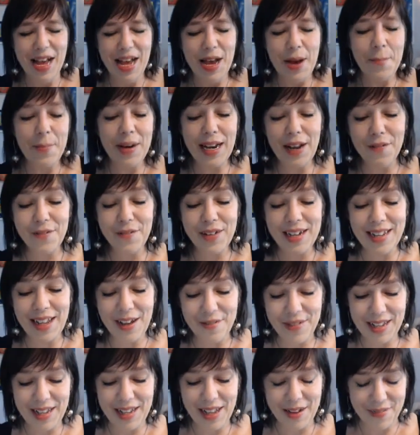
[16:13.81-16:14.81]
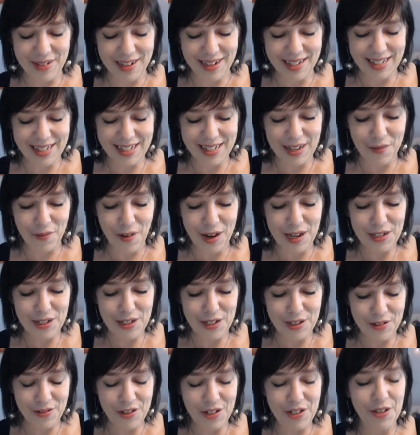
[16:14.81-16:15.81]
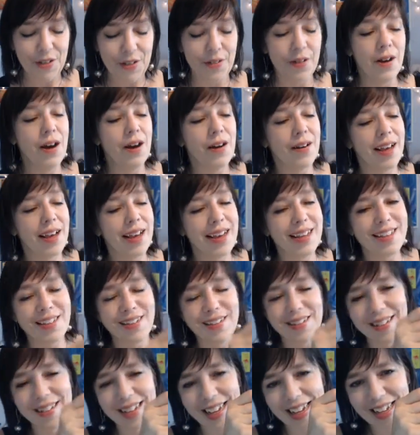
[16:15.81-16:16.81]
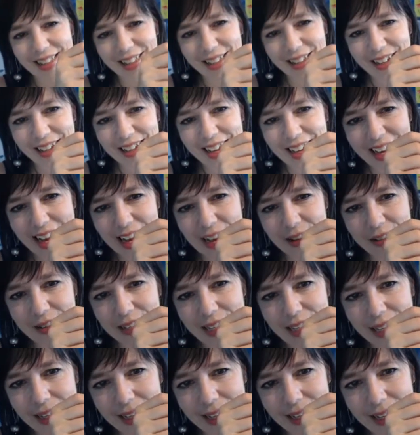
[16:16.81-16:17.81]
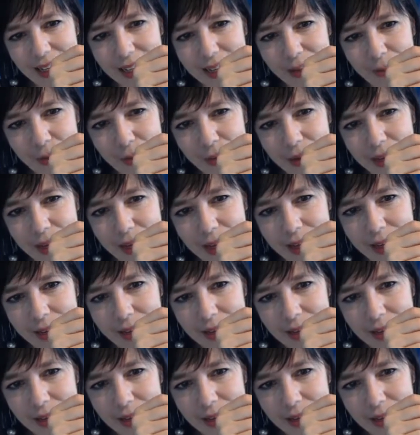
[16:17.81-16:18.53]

but I will, I will, I will, because I want to too. Okay, so like look at how delicate and pretty.